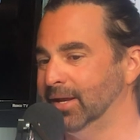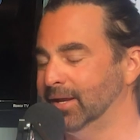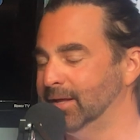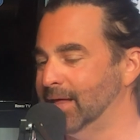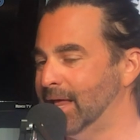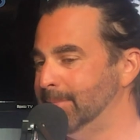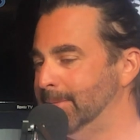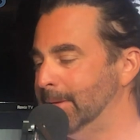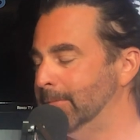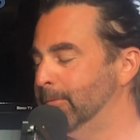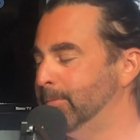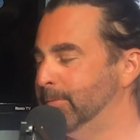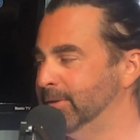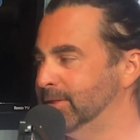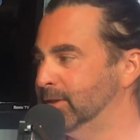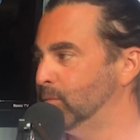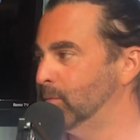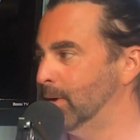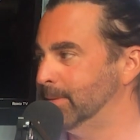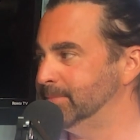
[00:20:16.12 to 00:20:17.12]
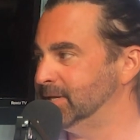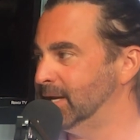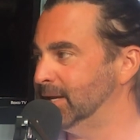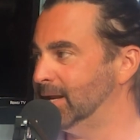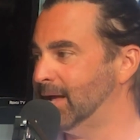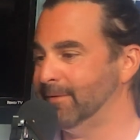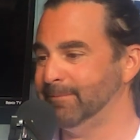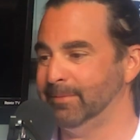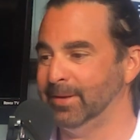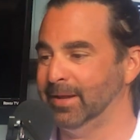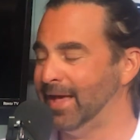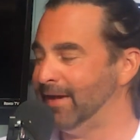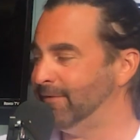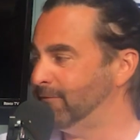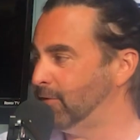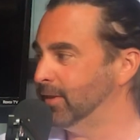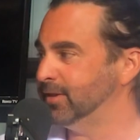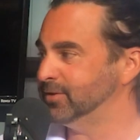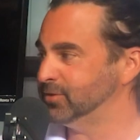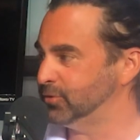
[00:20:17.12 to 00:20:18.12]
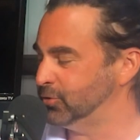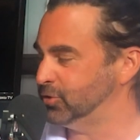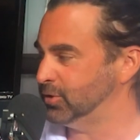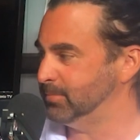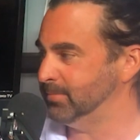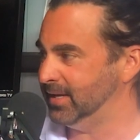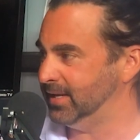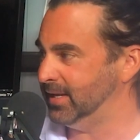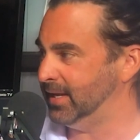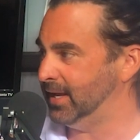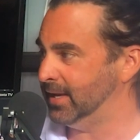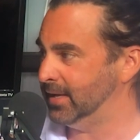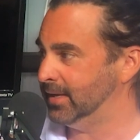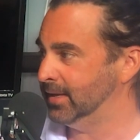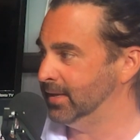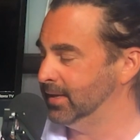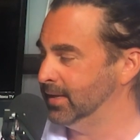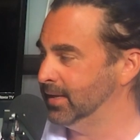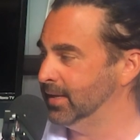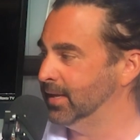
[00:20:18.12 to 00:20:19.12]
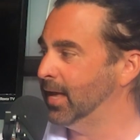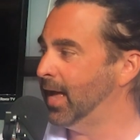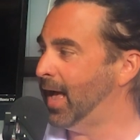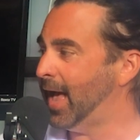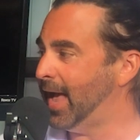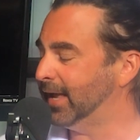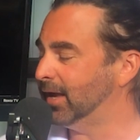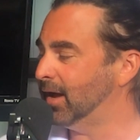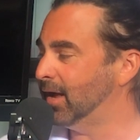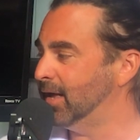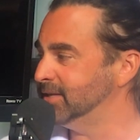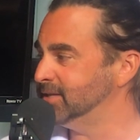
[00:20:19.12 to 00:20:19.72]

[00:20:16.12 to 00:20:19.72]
a lot of people put their website up and they'll have all the social media icons